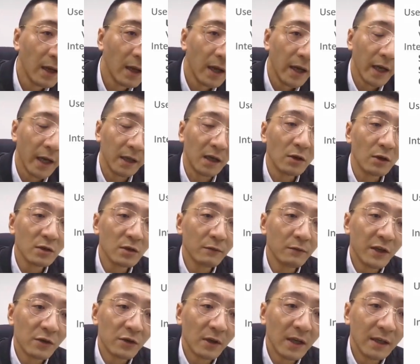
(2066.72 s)
And also
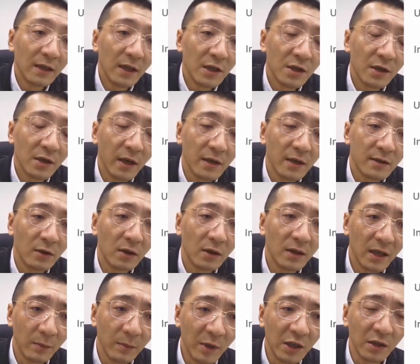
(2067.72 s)
visualization is not
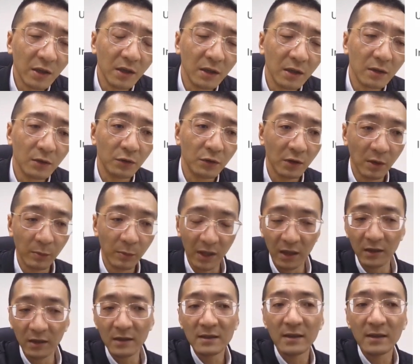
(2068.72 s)
limited to the
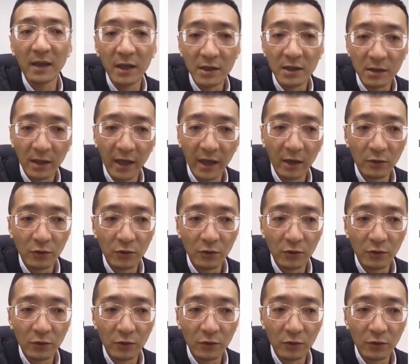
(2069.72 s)
beginning stage like